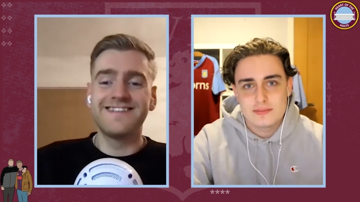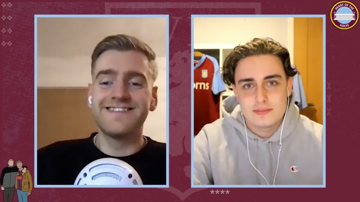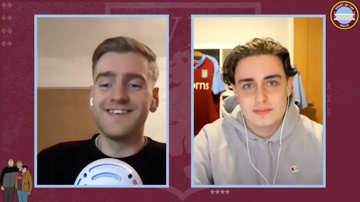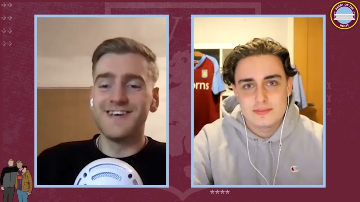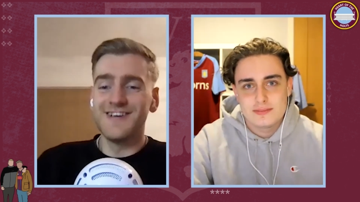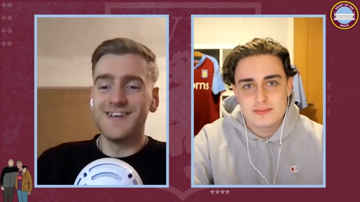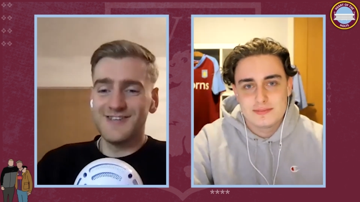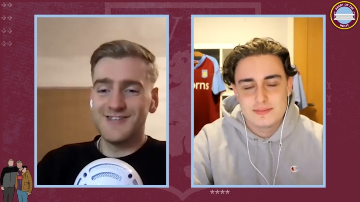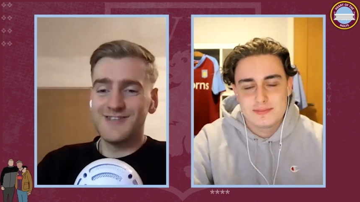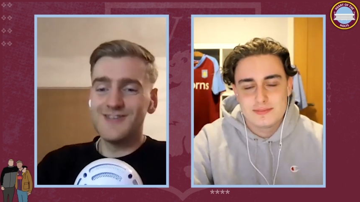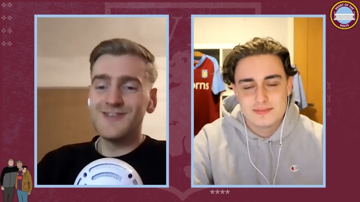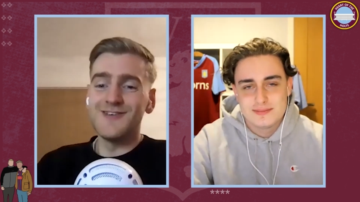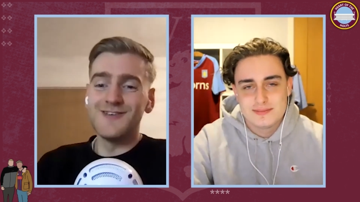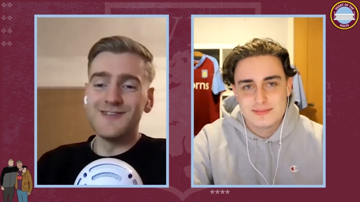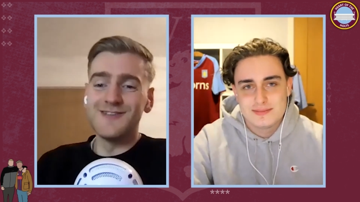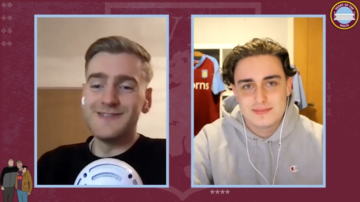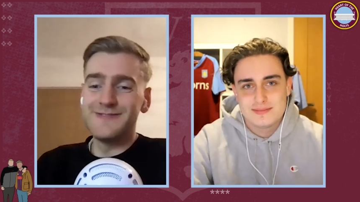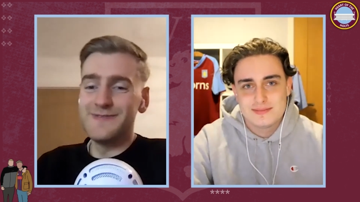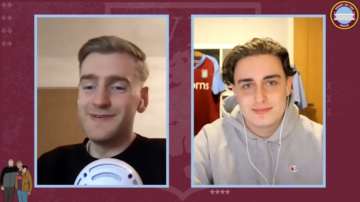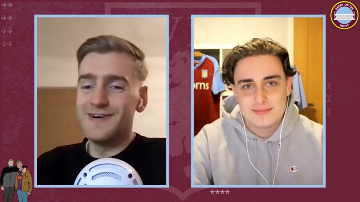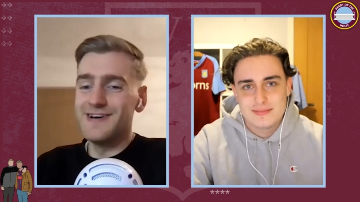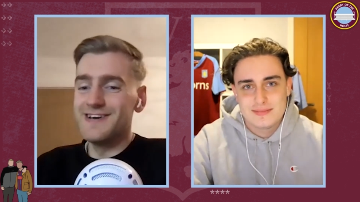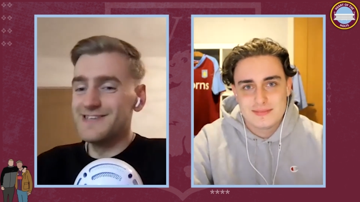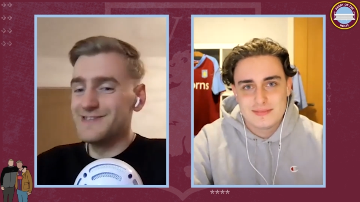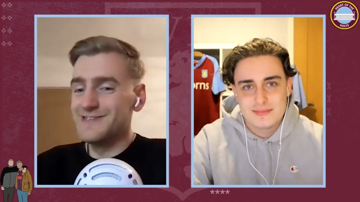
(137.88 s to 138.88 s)
Speaker 1: touched on. To be
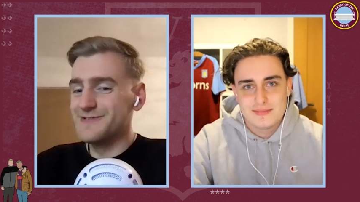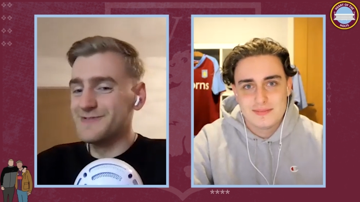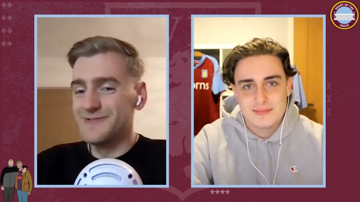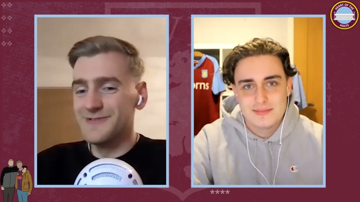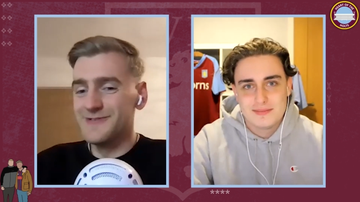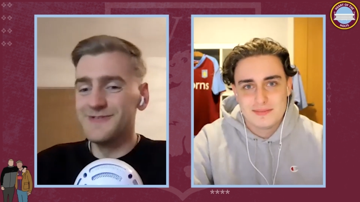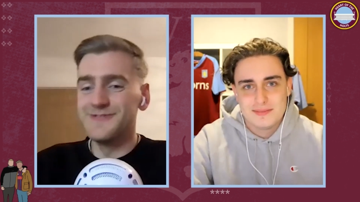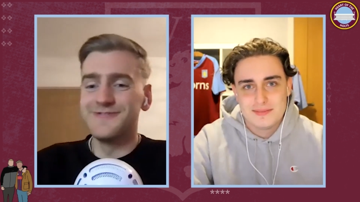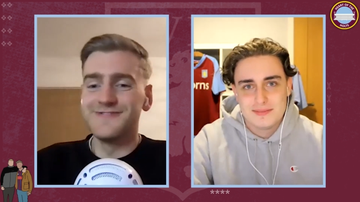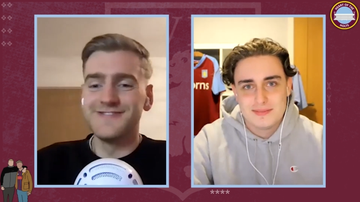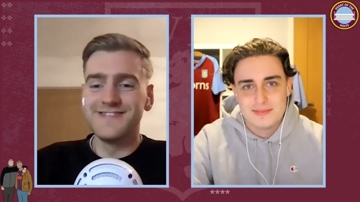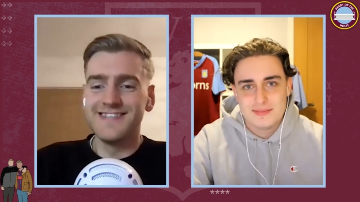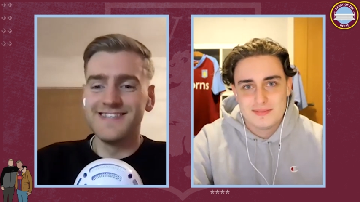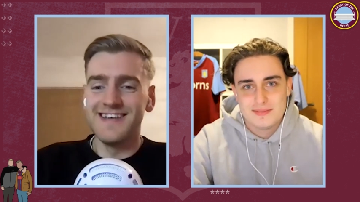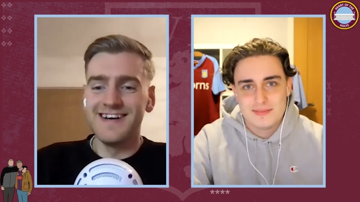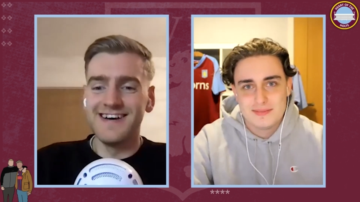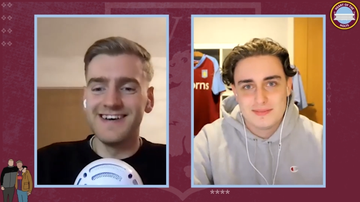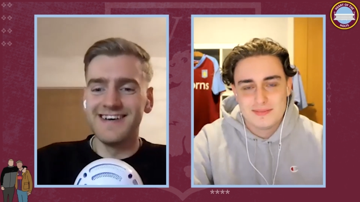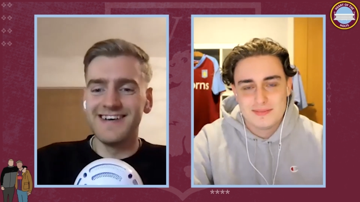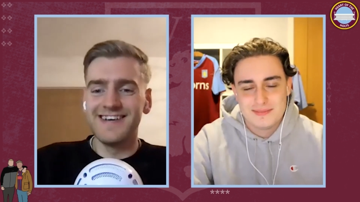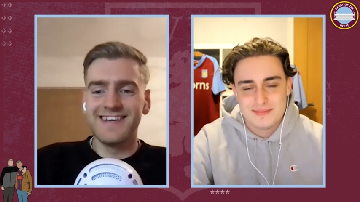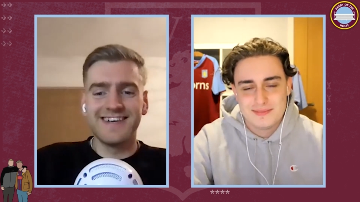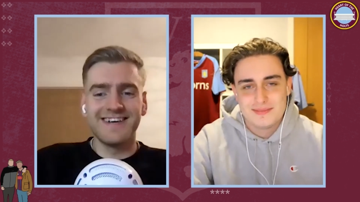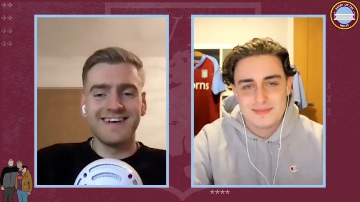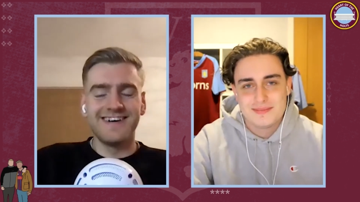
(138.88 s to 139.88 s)
honest with you, it was like
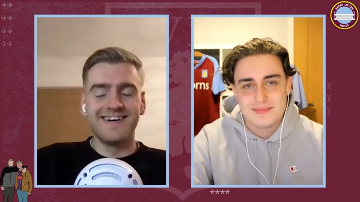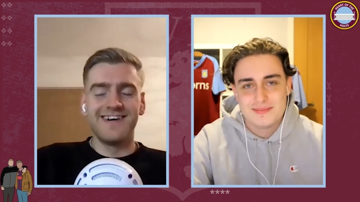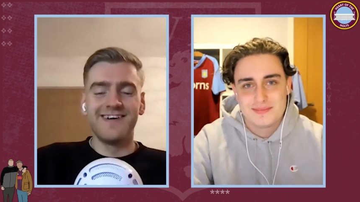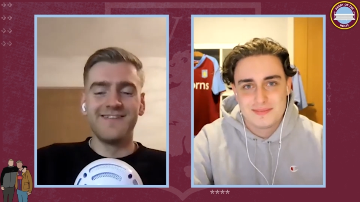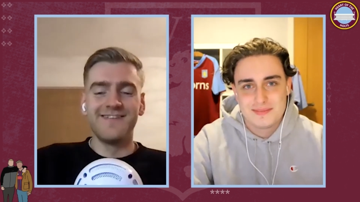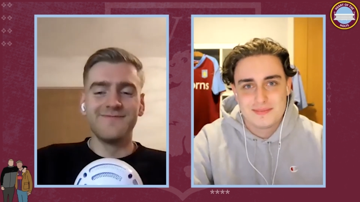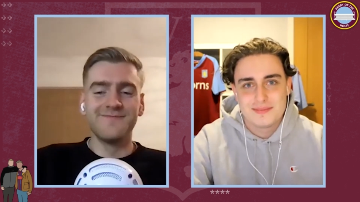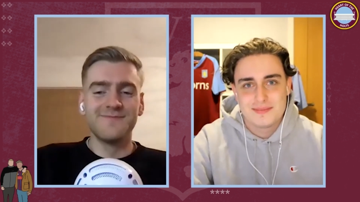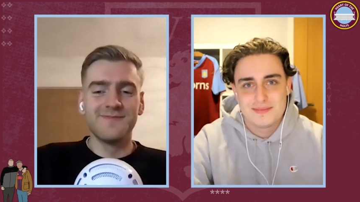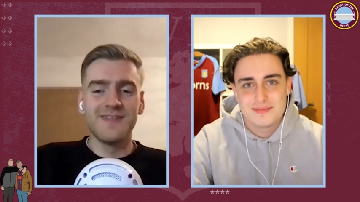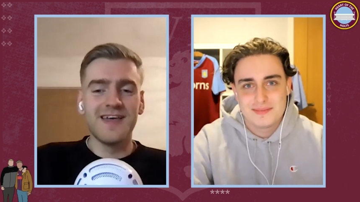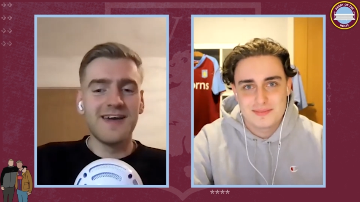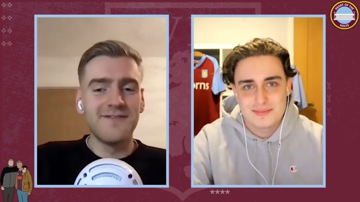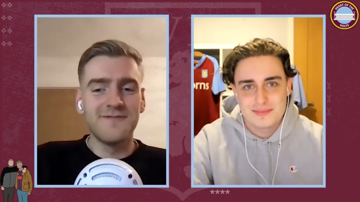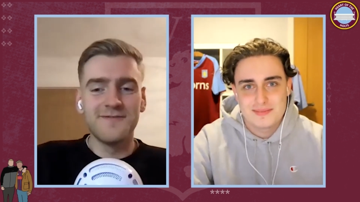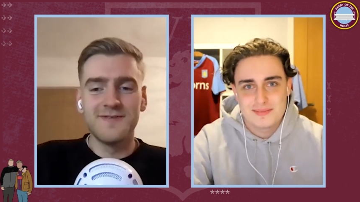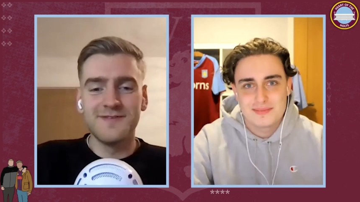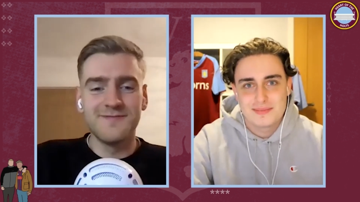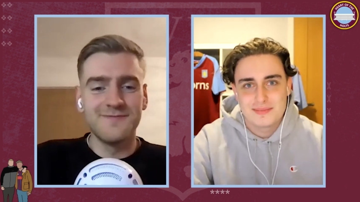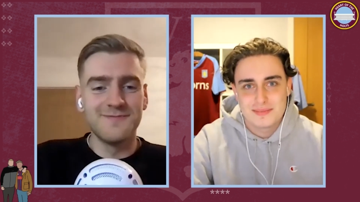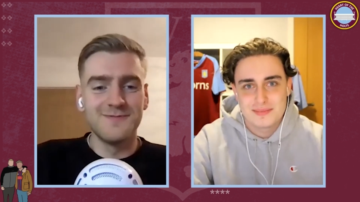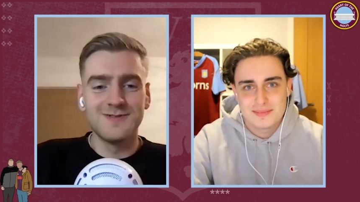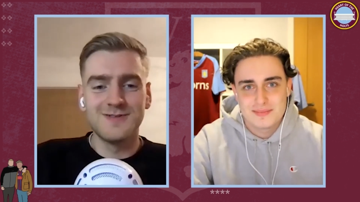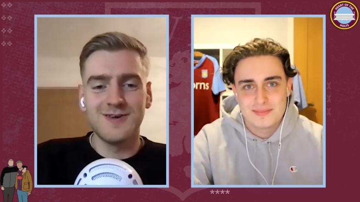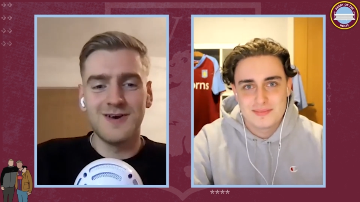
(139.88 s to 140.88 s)
um, everything
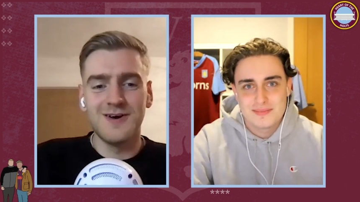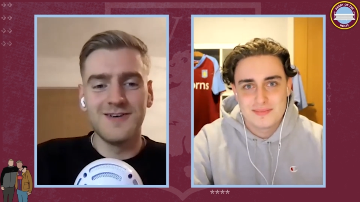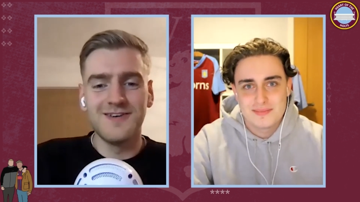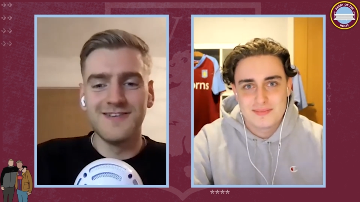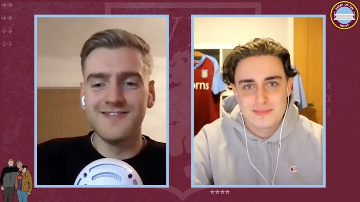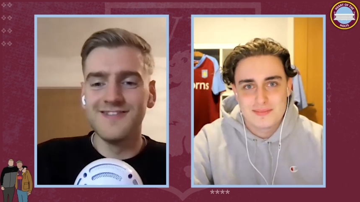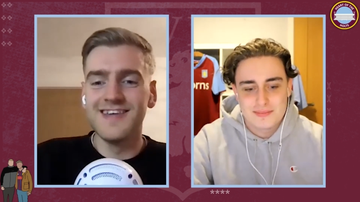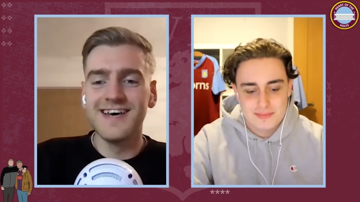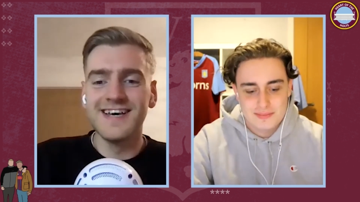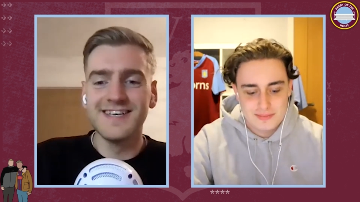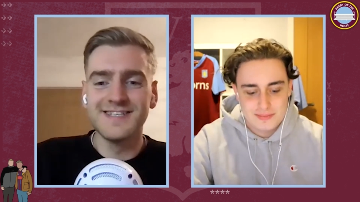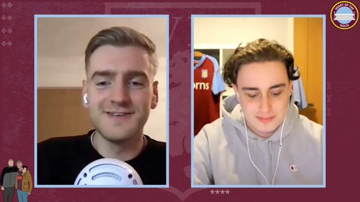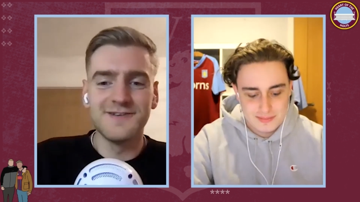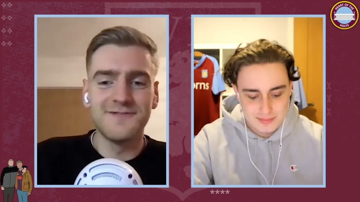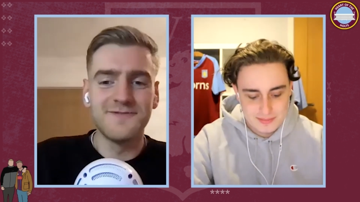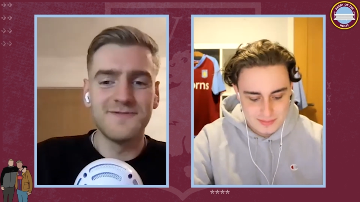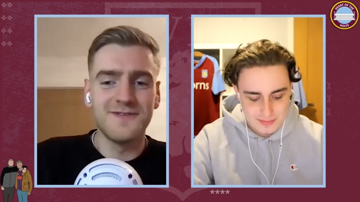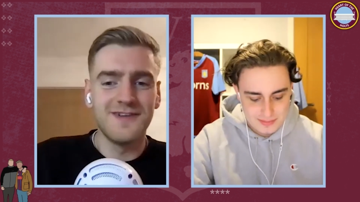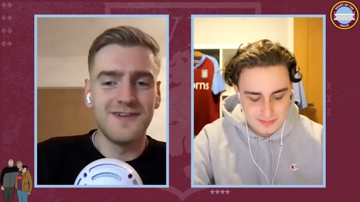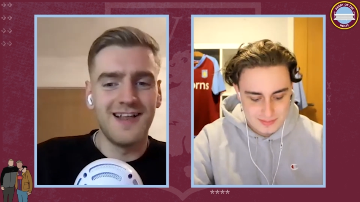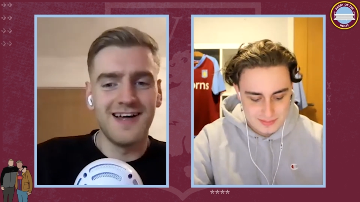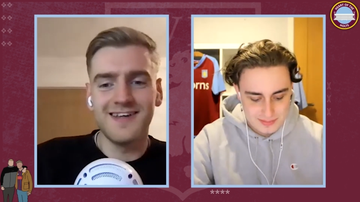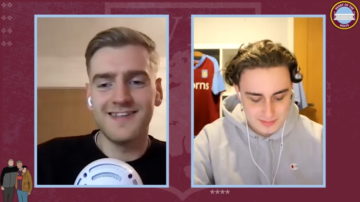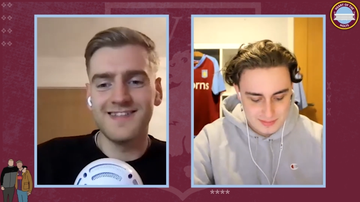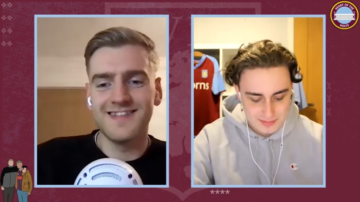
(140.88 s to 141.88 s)
was going on there. So for
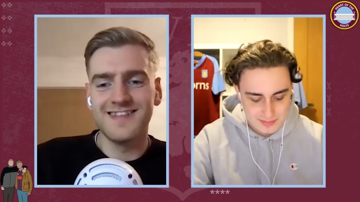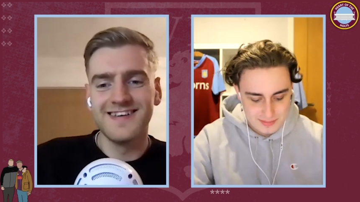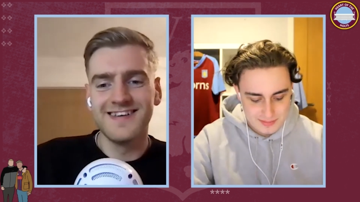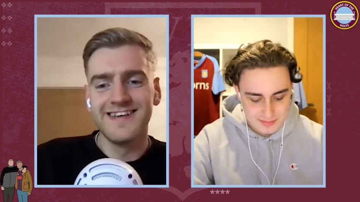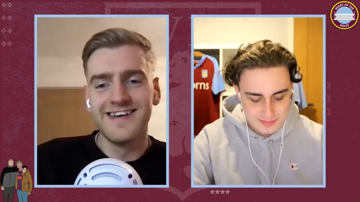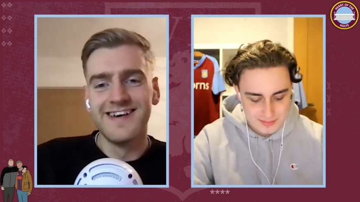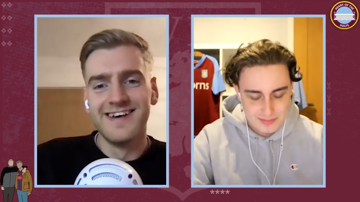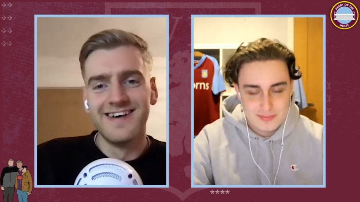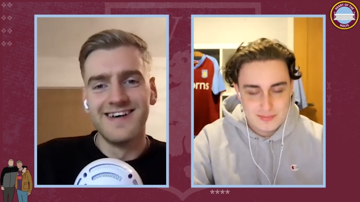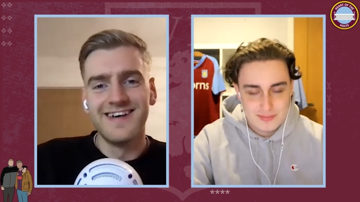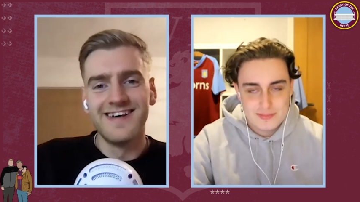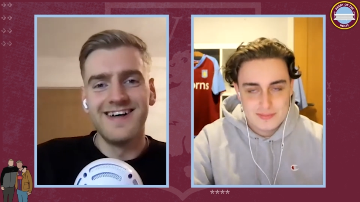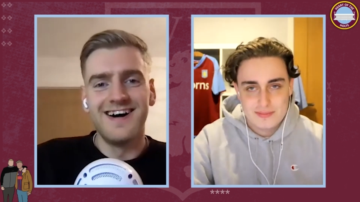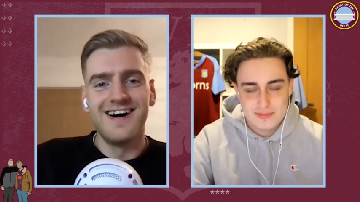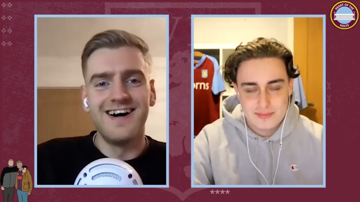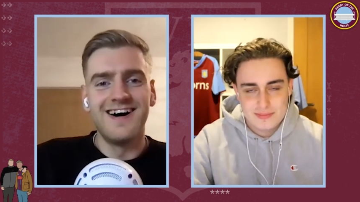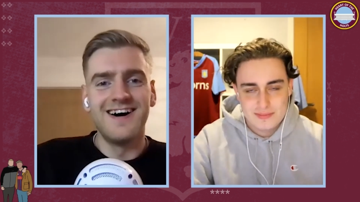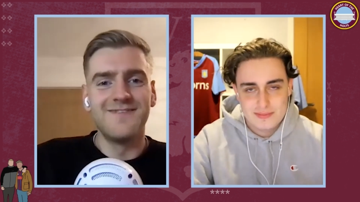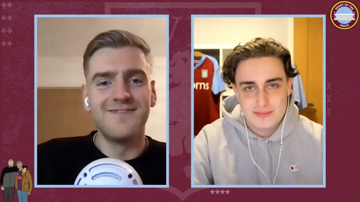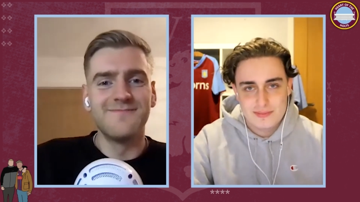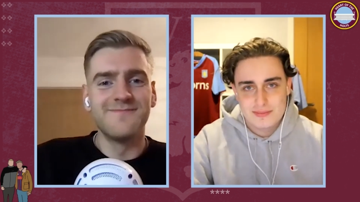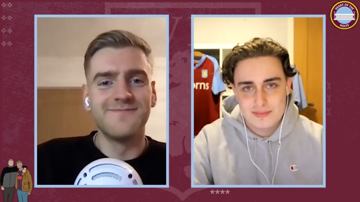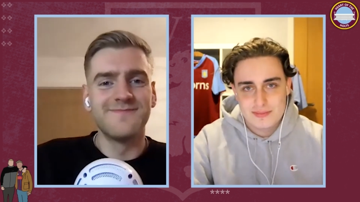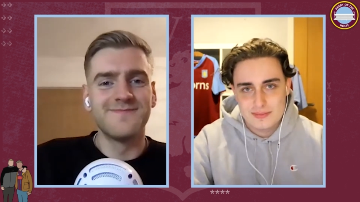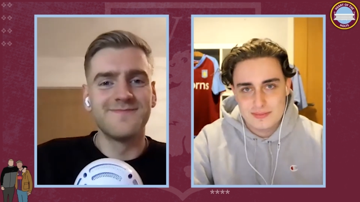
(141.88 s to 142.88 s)
like
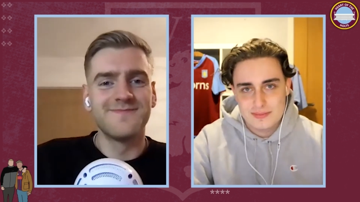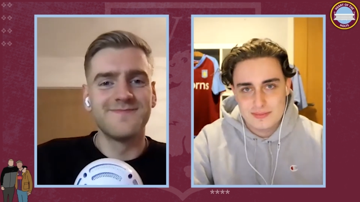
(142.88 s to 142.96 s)
um,